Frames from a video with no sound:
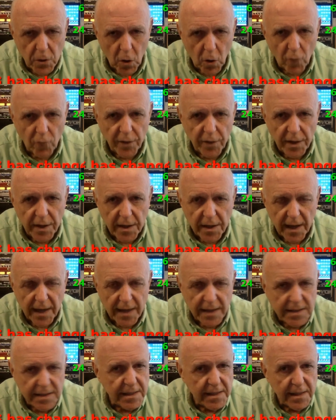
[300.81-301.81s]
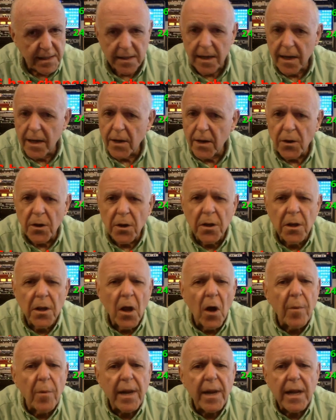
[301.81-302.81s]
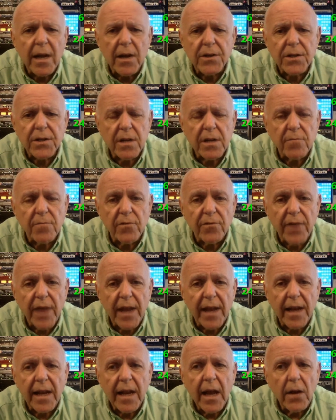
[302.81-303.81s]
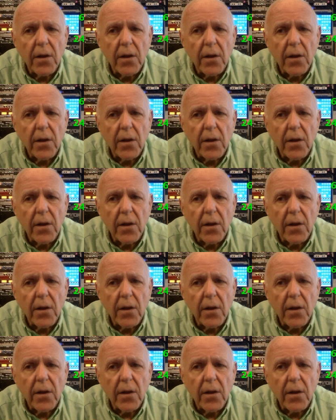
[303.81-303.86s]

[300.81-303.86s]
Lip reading: COVID-19. Nobody else can prevent it.